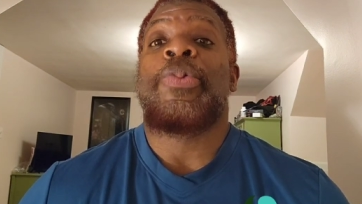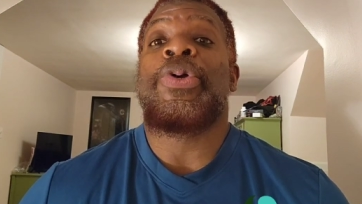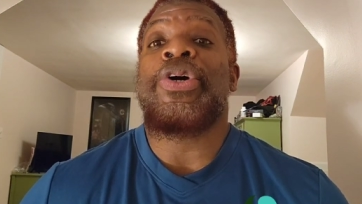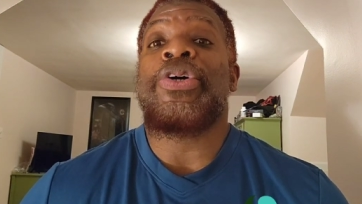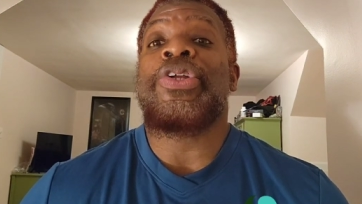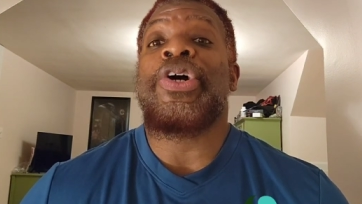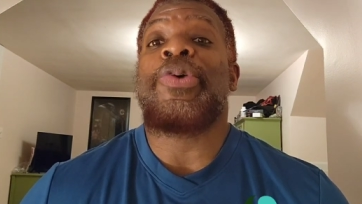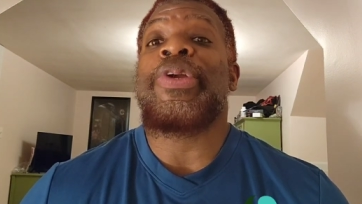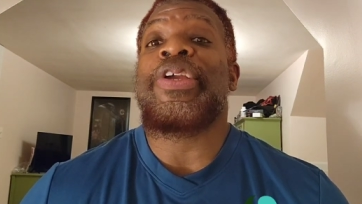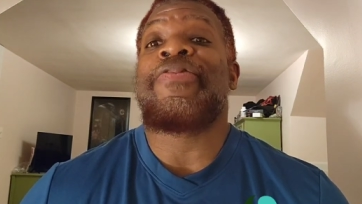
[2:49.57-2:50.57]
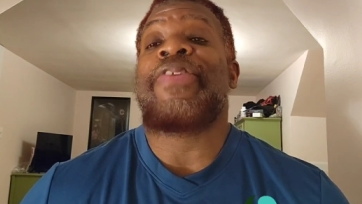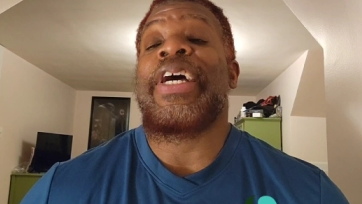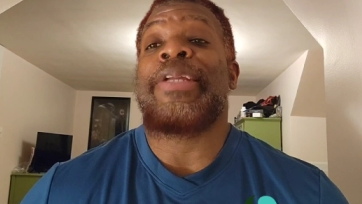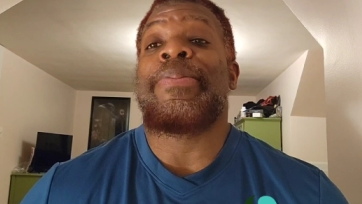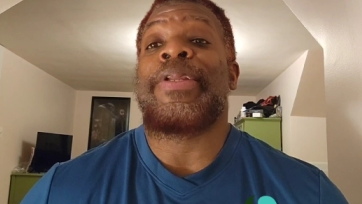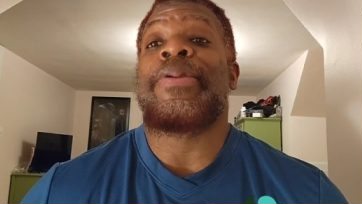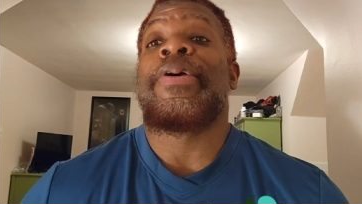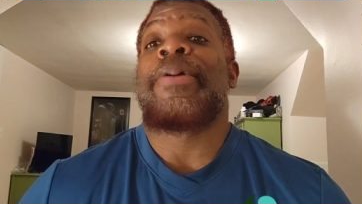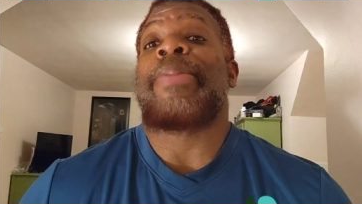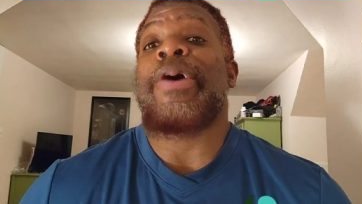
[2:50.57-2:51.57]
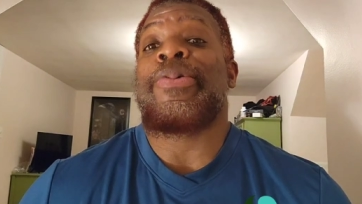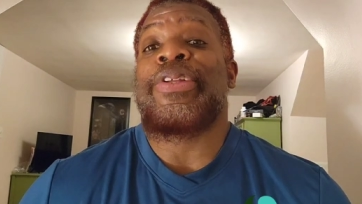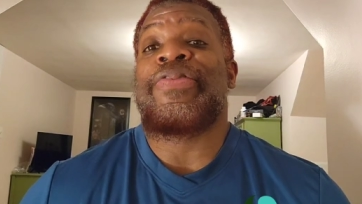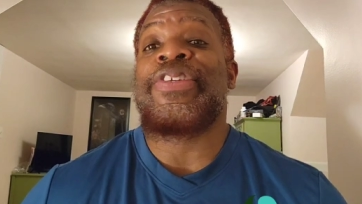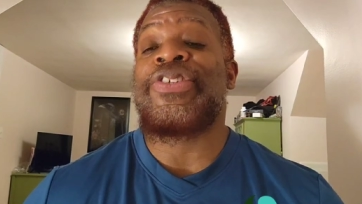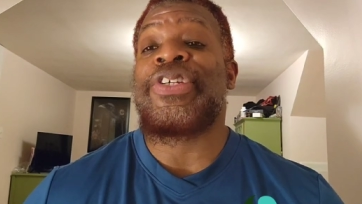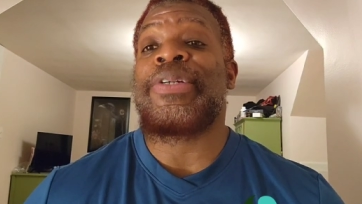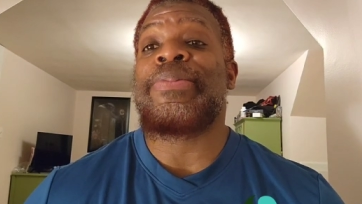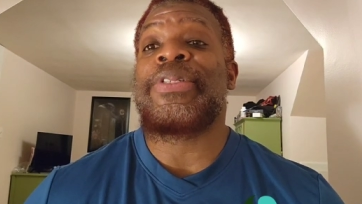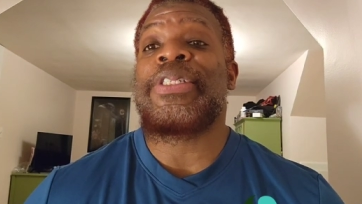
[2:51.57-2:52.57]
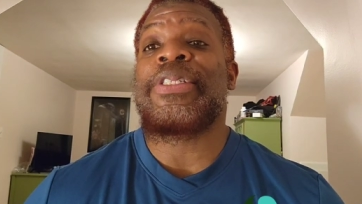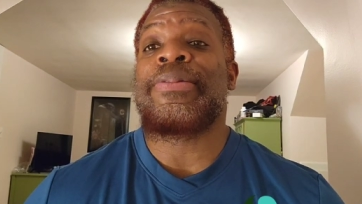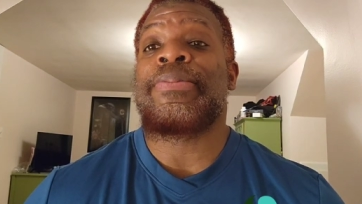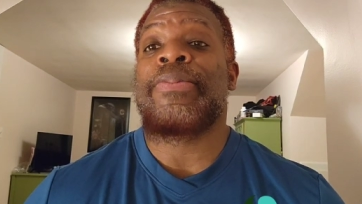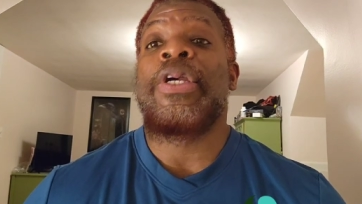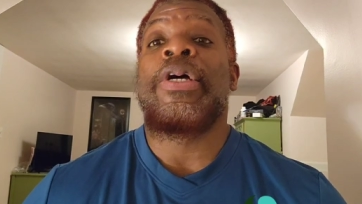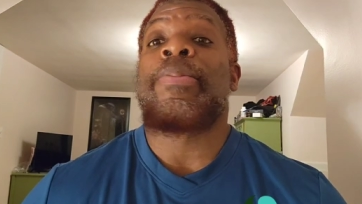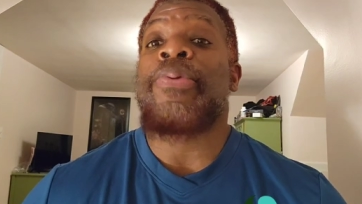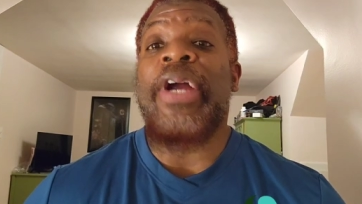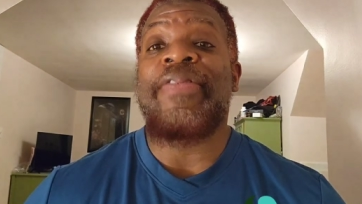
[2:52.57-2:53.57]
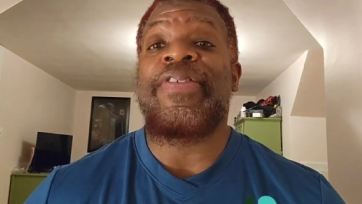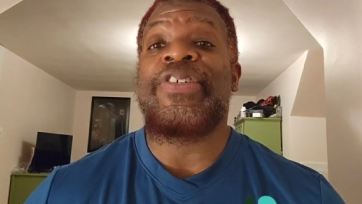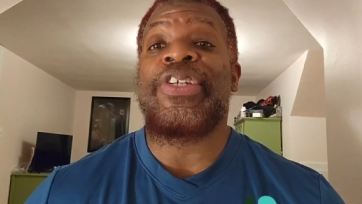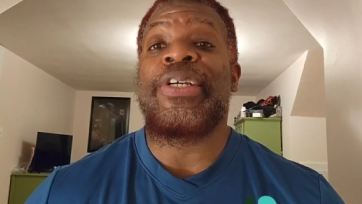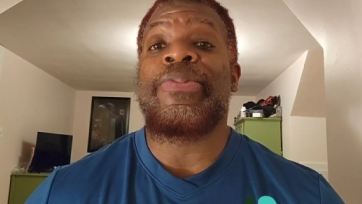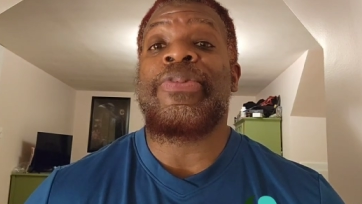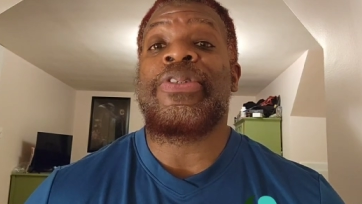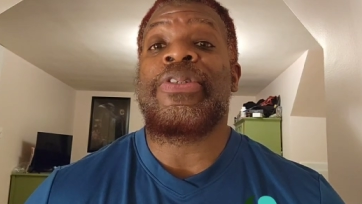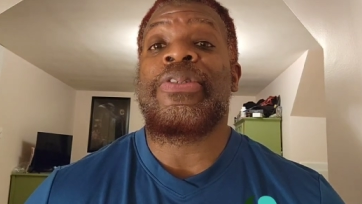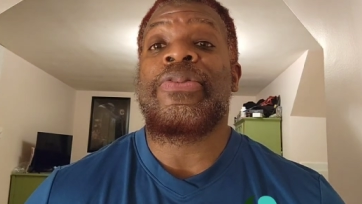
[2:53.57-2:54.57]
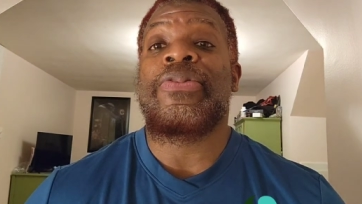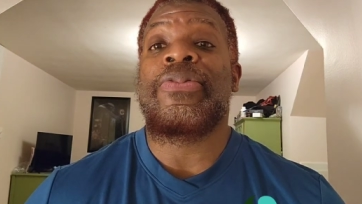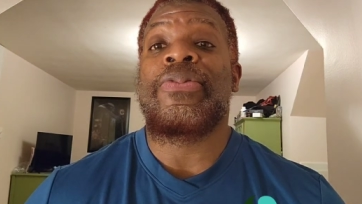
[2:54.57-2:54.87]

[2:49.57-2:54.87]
We all know we can find them in powerlifting gyms, private gyms,